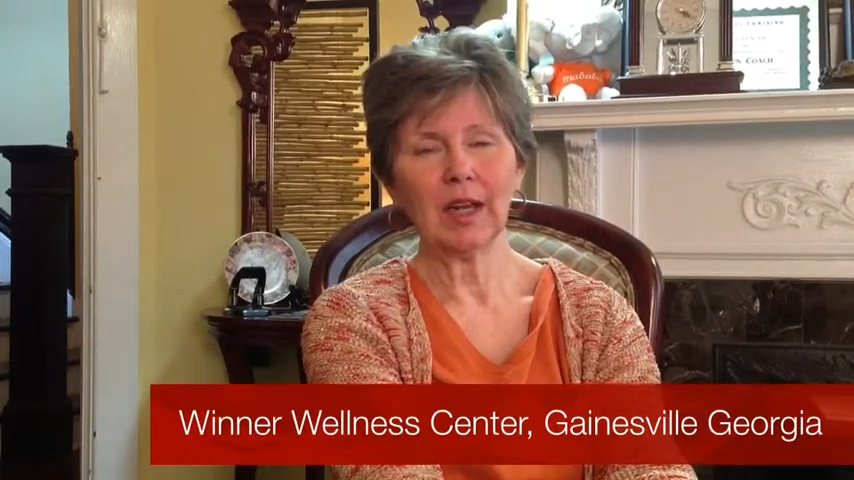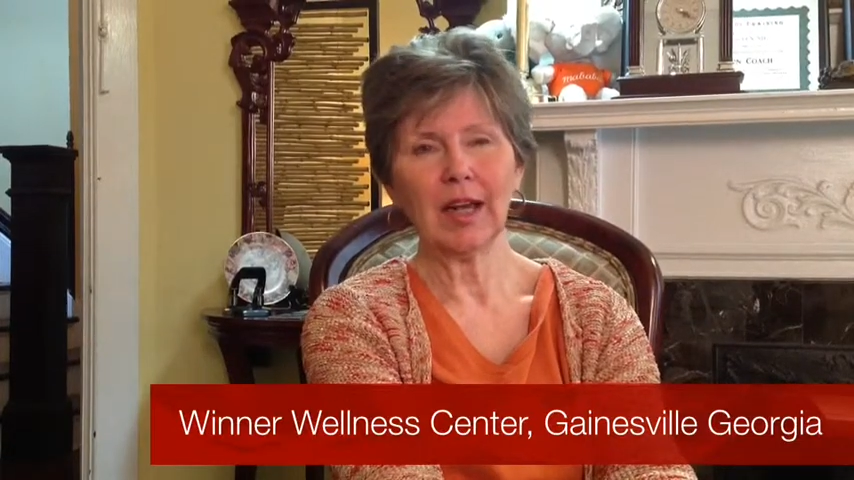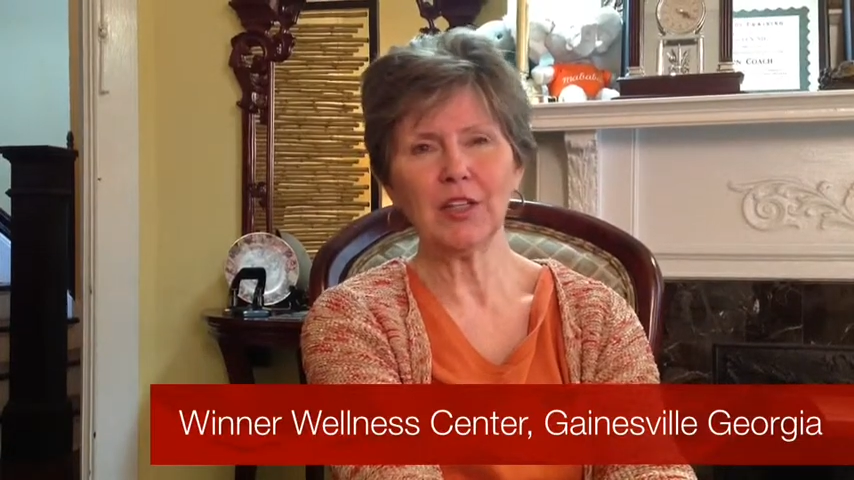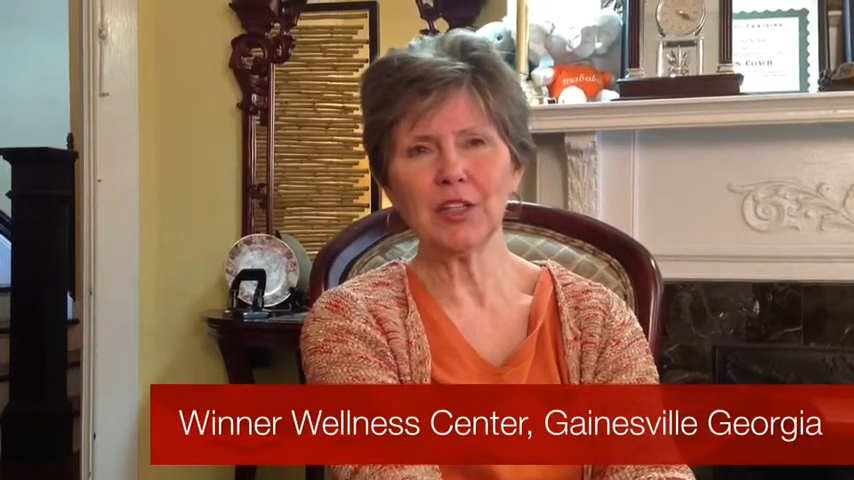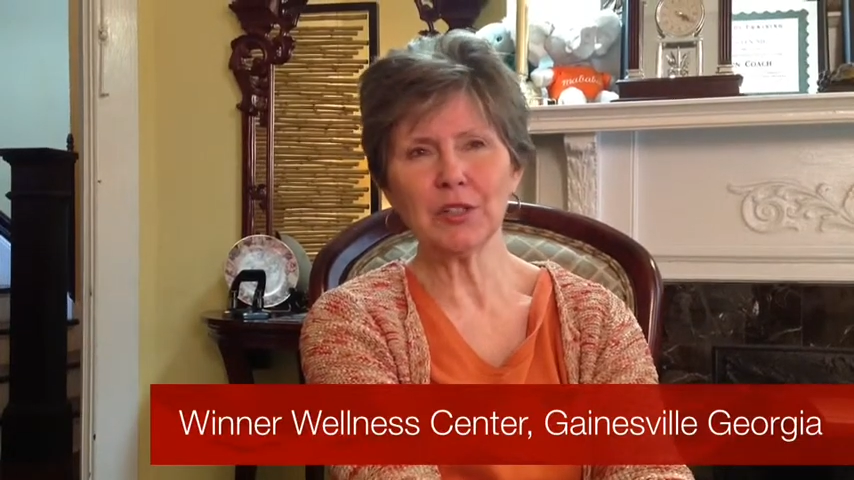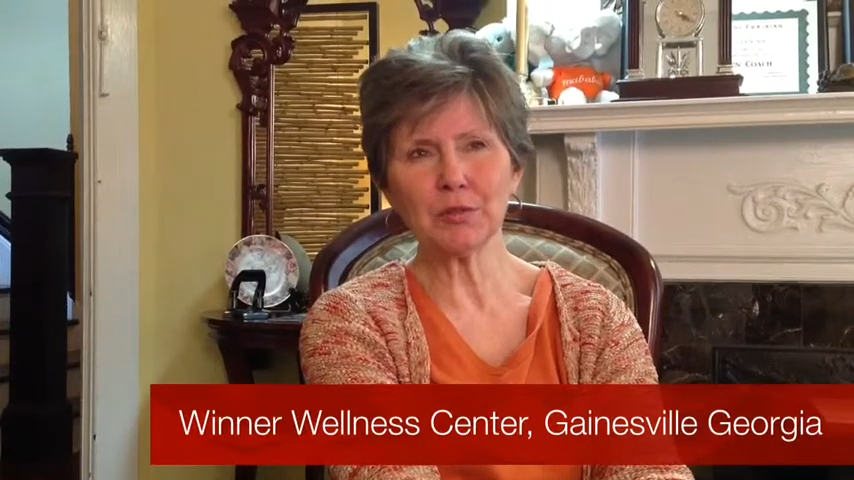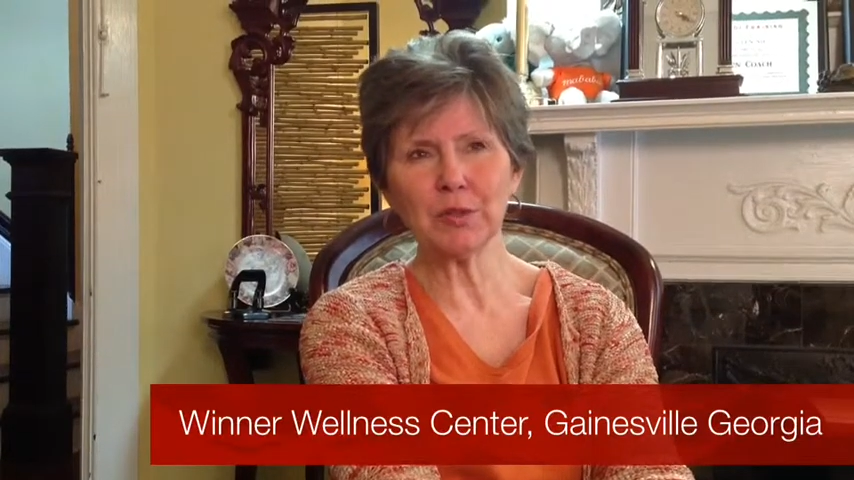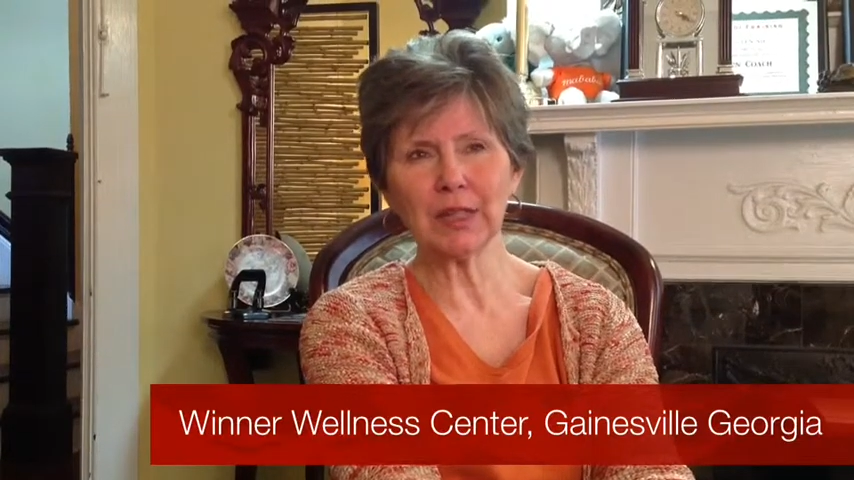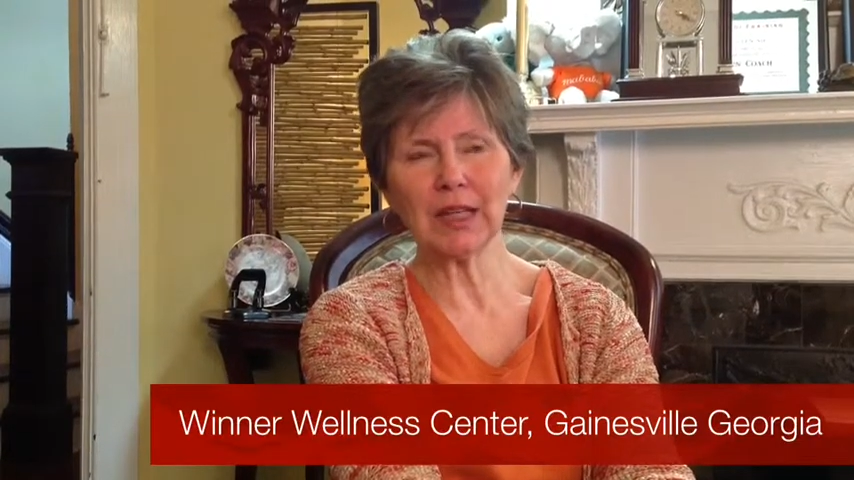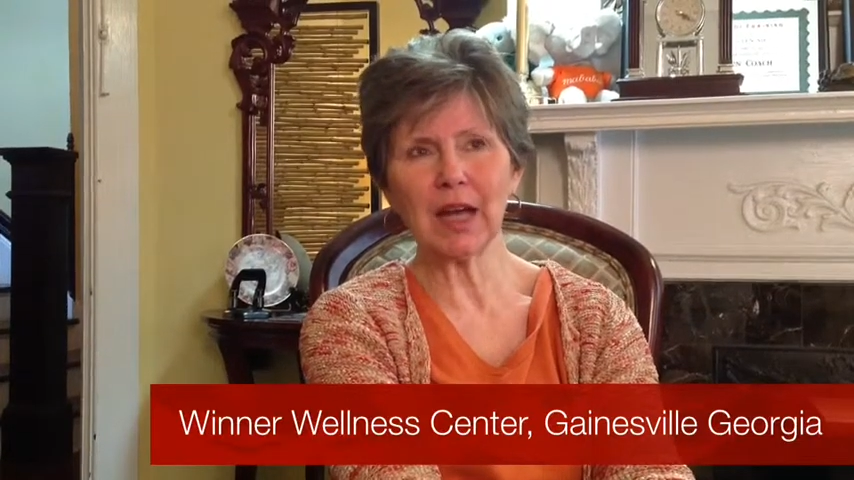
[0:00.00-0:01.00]
and you just
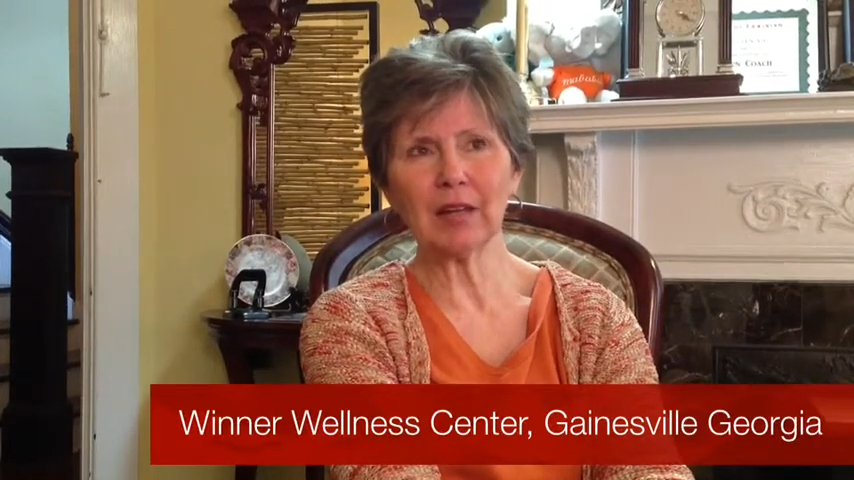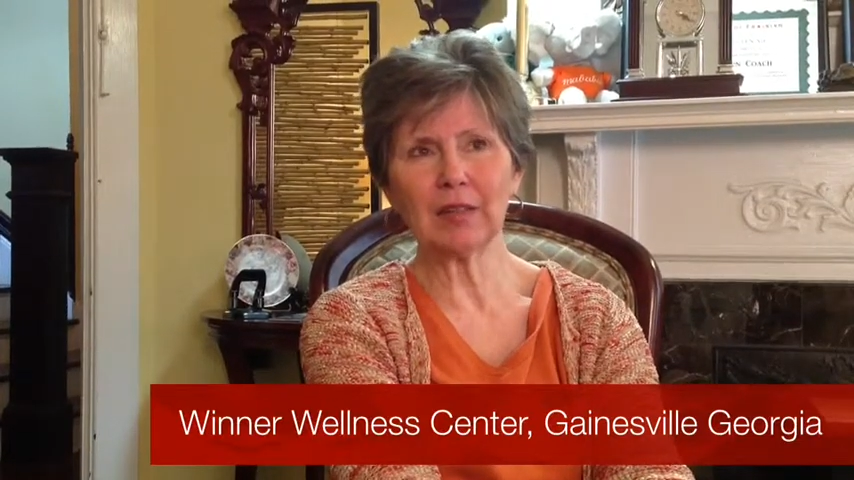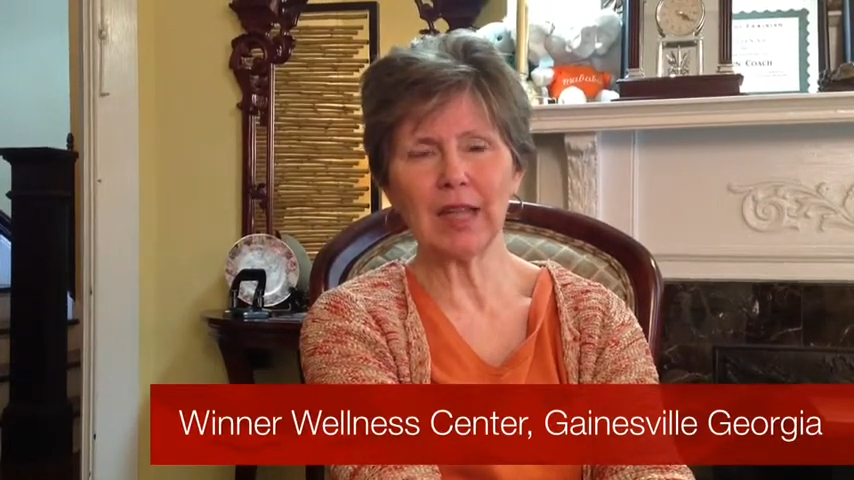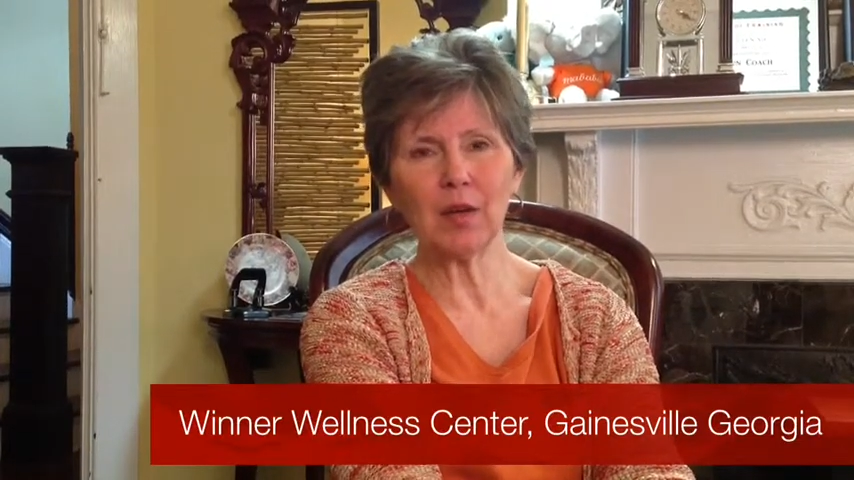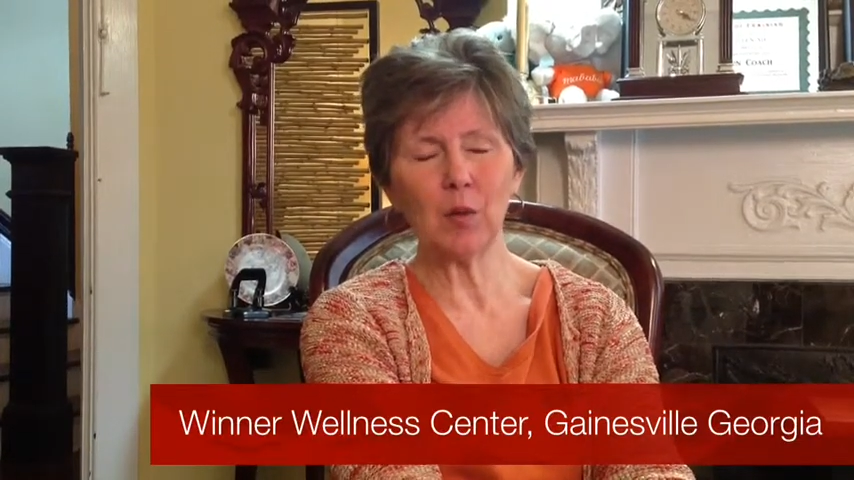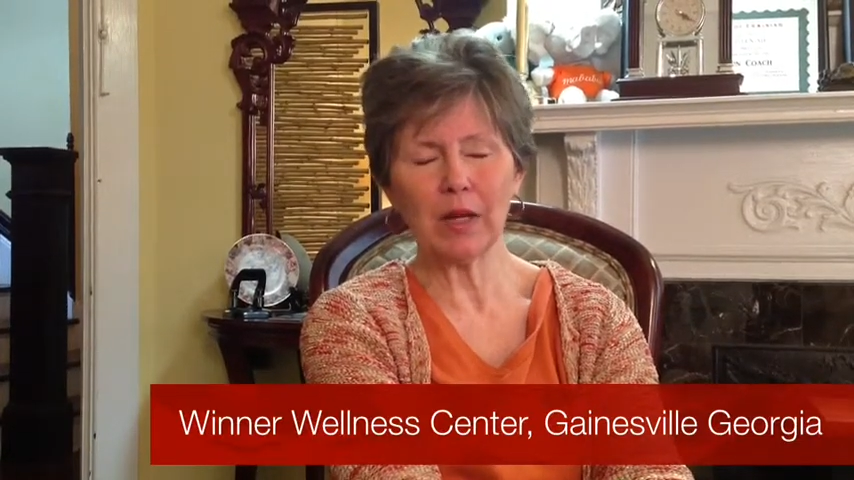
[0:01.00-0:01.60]
really got to take